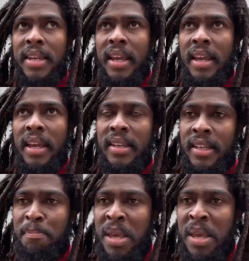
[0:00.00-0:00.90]
the
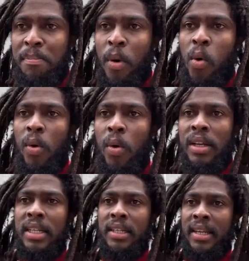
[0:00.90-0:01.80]
people,
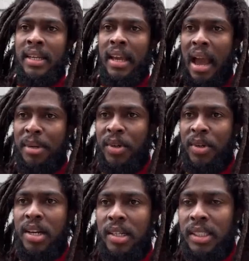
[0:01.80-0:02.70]
the
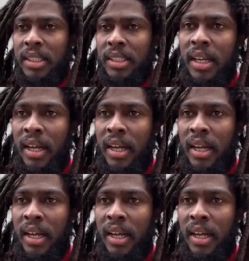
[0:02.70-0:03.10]
American